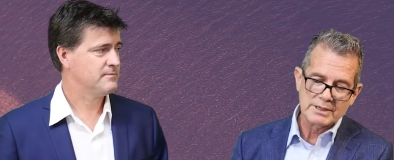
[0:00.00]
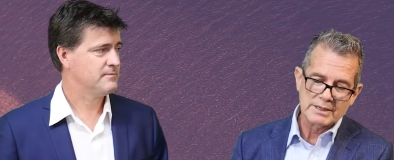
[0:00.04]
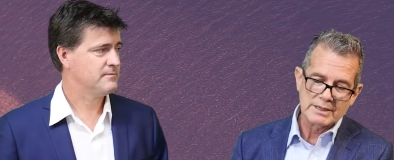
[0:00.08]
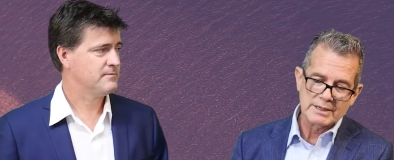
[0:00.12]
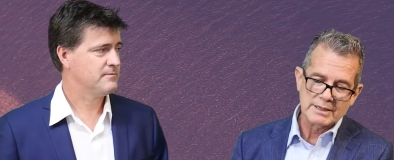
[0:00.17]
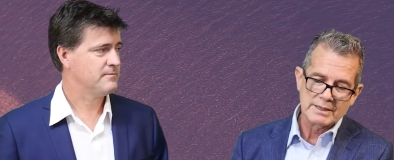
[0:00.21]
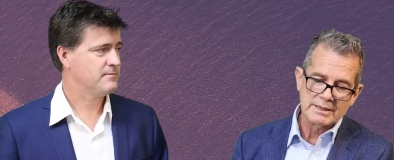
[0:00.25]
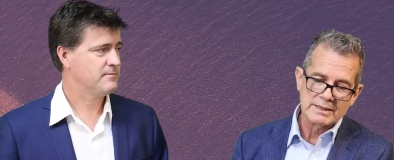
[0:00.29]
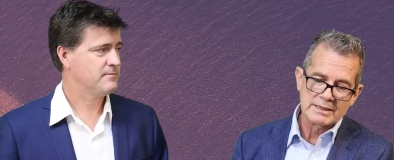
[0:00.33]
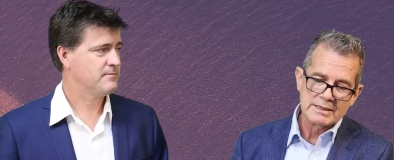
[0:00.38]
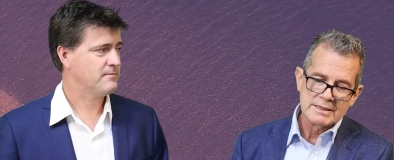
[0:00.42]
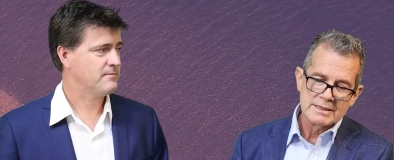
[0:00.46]

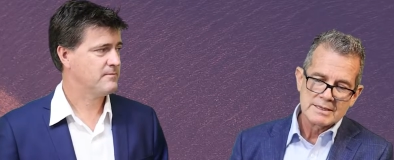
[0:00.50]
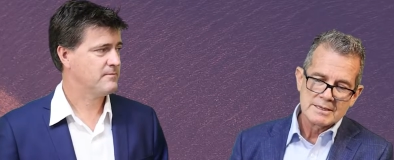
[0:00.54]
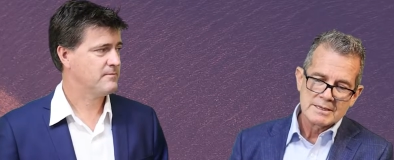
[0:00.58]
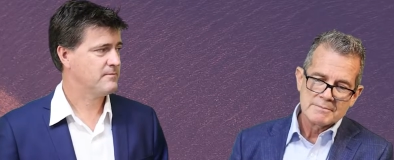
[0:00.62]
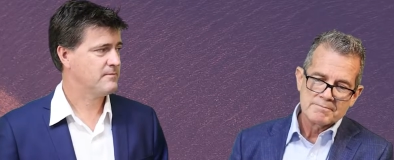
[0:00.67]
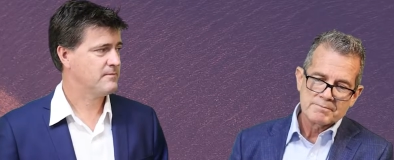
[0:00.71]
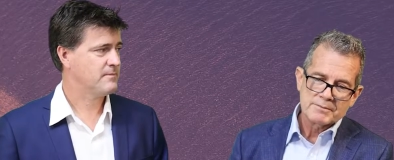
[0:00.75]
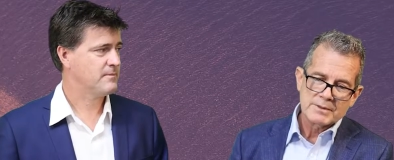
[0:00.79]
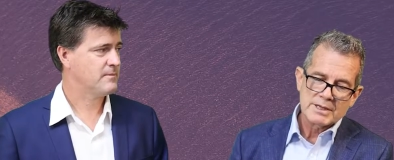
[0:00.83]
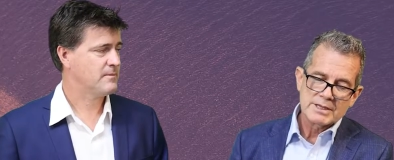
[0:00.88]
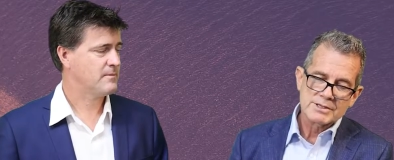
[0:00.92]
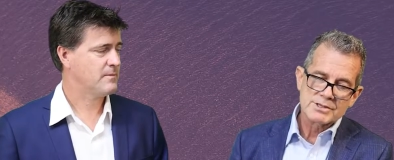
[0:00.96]
Speaker 1: And
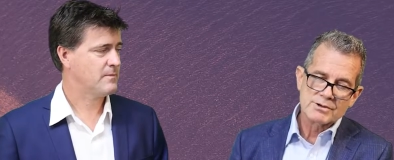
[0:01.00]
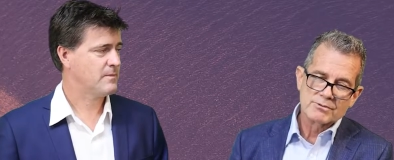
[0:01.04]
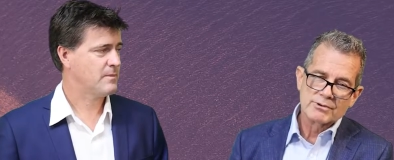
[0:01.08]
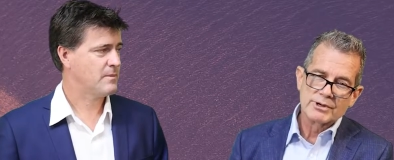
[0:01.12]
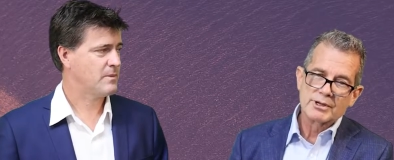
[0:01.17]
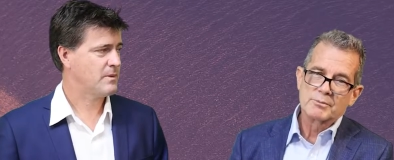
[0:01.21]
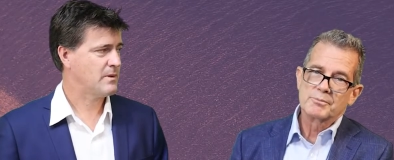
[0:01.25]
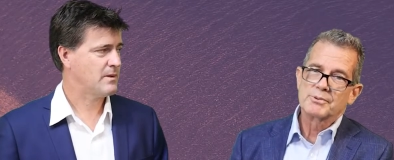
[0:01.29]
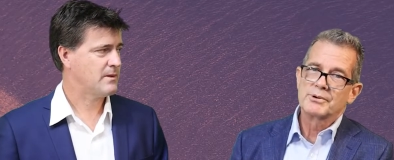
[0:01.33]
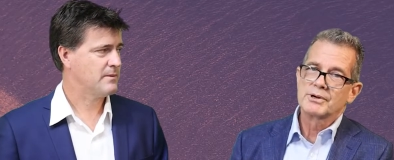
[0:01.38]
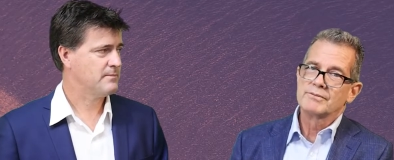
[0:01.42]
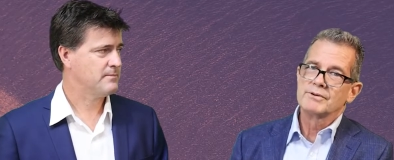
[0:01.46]
it's a
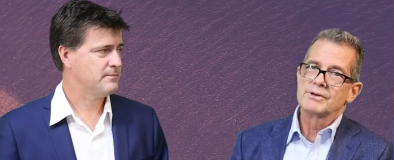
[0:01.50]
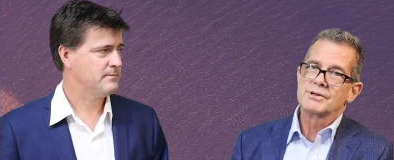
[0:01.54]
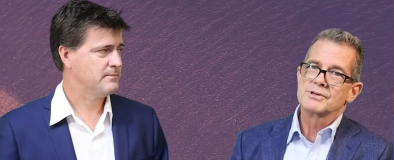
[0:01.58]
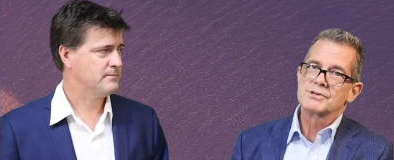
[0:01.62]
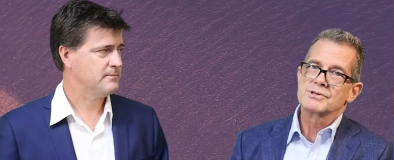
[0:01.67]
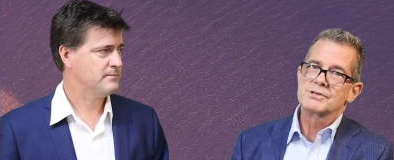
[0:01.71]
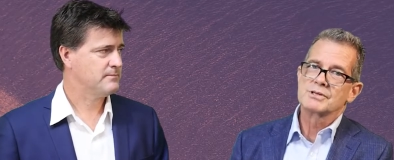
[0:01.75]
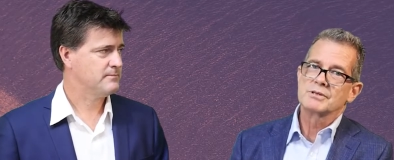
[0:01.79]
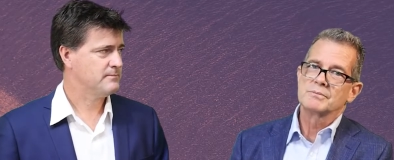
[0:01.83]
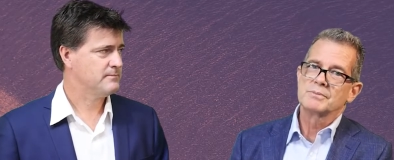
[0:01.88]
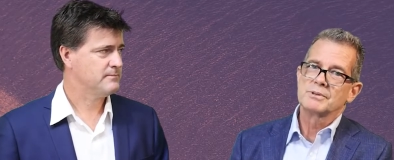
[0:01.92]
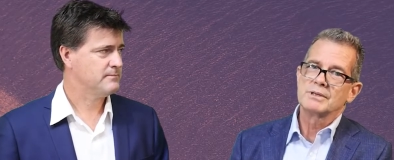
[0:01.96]
real privilege
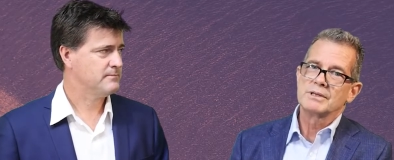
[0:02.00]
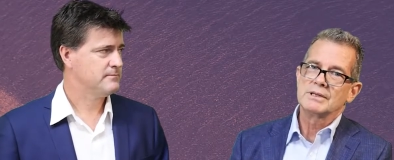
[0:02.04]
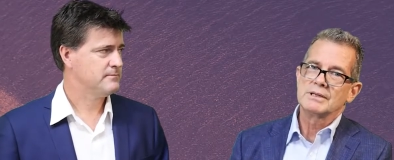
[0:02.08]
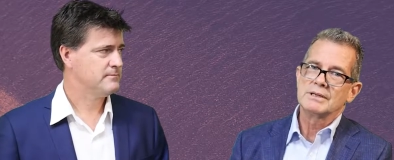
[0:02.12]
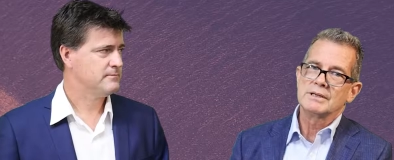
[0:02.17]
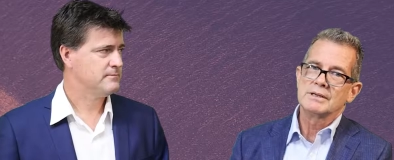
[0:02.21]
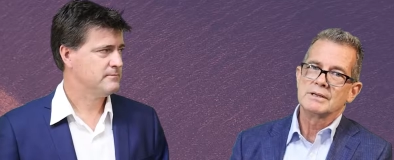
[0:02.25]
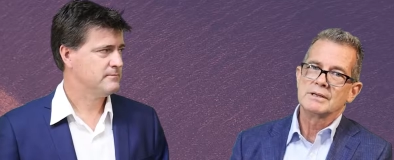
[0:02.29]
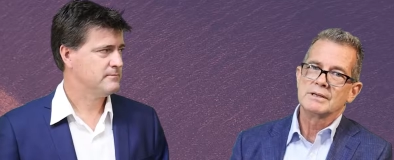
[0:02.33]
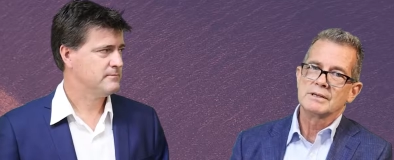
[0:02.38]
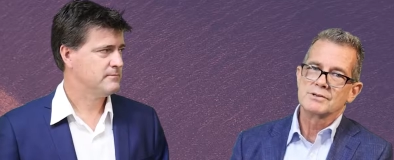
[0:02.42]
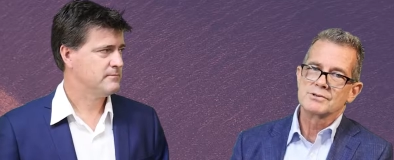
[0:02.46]
to
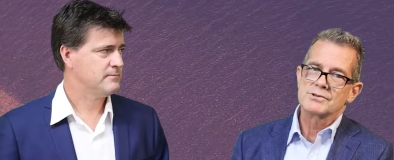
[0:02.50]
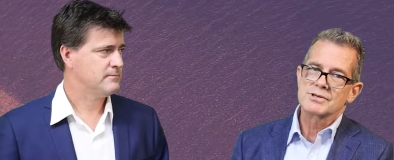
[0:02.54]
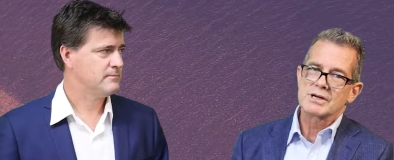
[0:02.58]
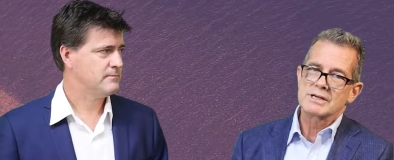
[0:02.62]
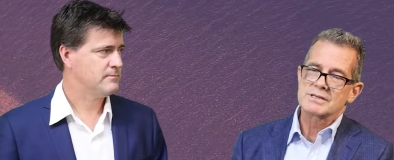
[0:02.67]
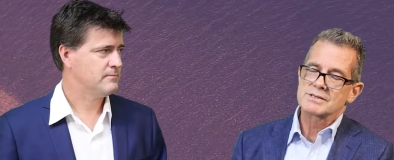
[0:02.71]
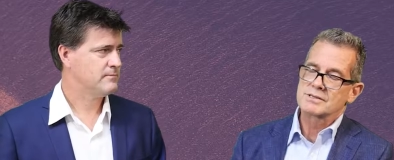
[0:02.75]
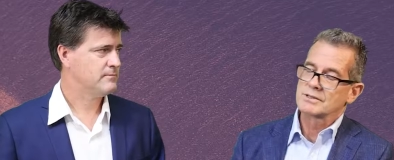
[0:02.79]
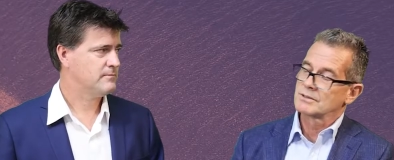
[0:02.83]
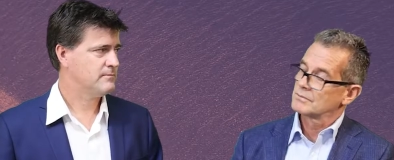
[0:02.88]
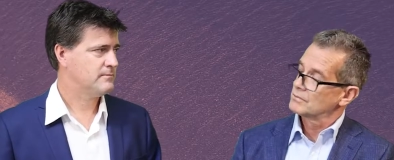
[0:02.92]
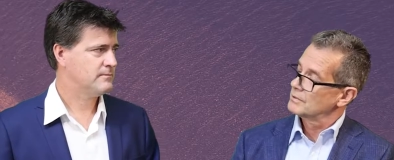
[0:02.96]
be
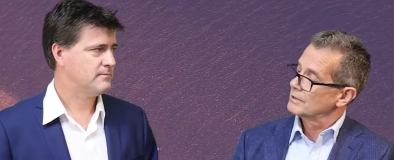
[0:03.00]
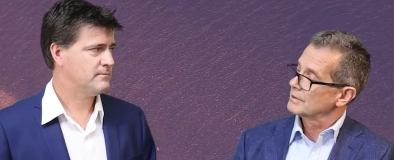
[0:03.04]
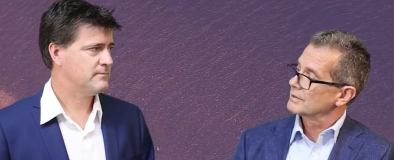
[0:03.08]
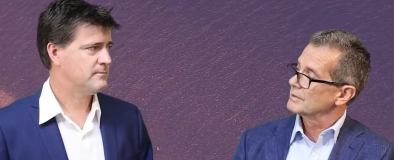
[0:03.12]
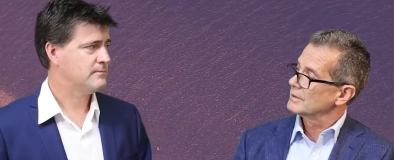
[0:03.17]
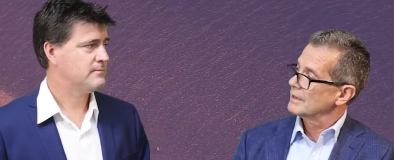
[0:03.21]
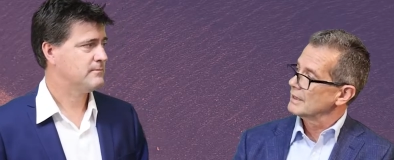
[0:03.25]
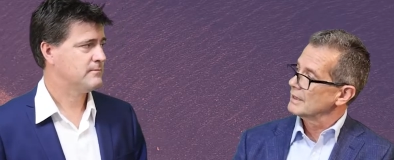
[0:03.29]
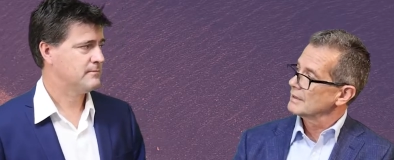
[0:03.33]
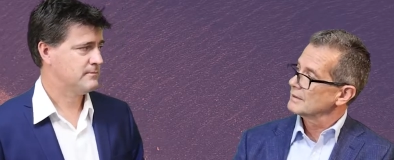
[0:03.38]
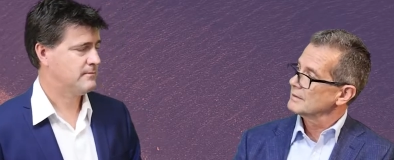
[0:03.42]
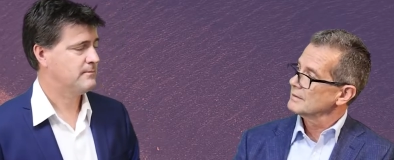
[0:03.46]
entrusted with
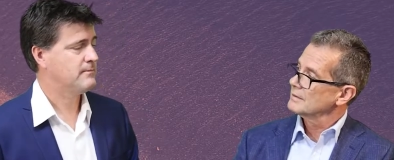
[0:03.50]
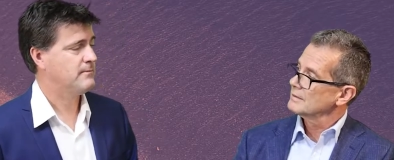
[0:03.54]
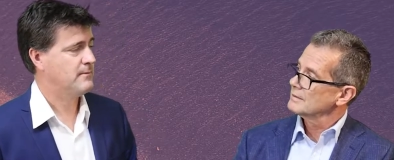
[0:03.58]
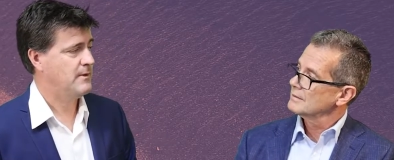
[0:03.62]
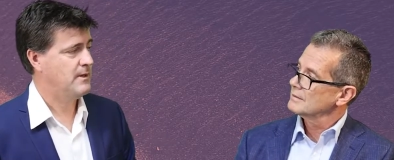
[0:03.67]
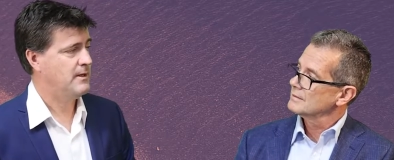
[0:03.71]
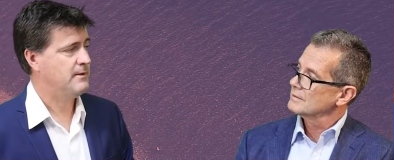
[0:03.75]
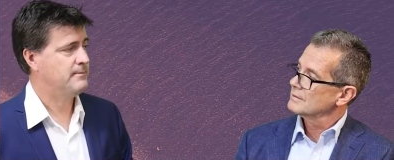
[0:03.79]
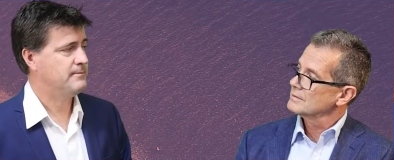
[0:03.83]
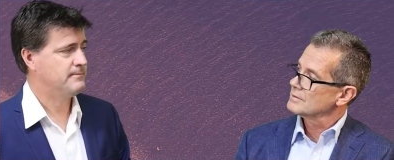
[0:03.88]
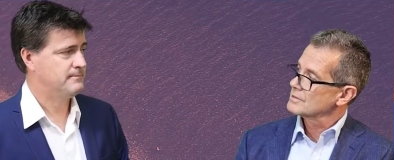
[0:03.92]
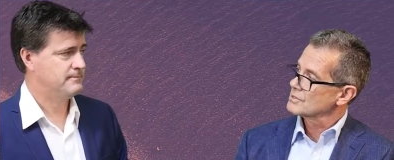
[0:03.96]
that
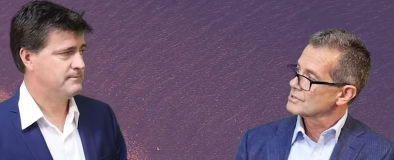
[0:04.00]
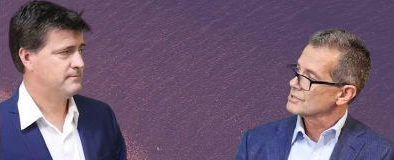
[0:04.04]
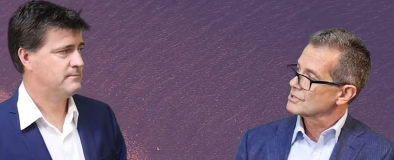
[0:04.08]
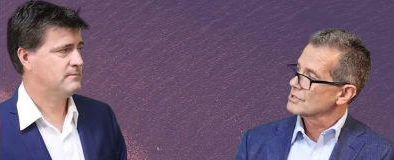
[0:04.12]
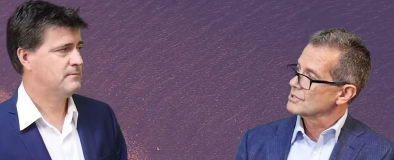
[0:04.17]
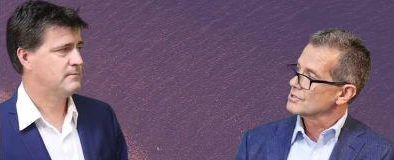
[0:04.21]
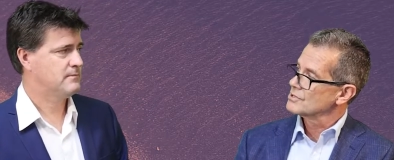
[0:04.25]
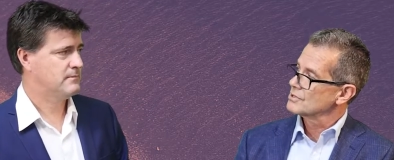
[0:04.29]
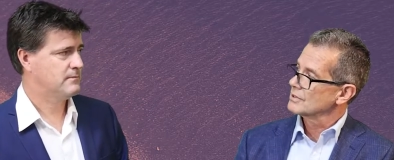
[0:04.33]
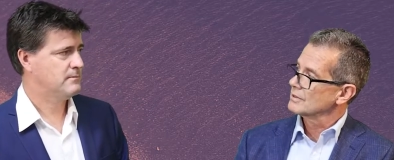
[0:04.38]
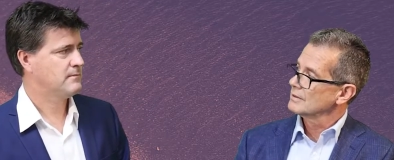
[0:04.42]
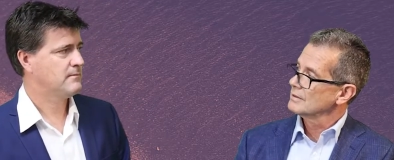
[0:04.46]
yeah.
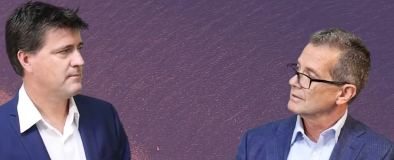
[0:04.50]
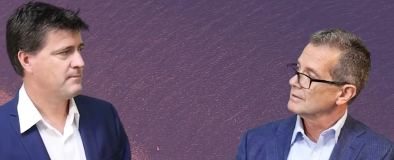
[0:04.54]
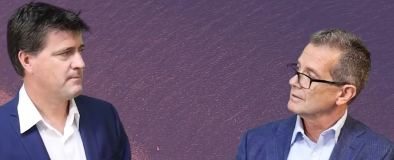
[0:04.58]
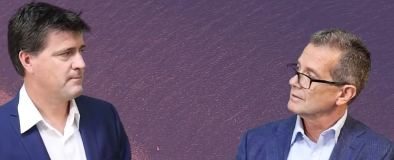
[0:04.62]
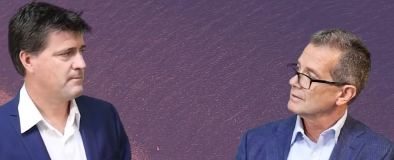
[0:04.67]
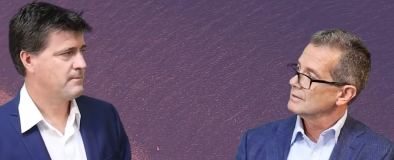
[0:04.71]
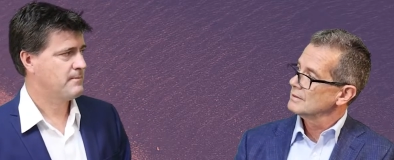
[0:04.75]
decision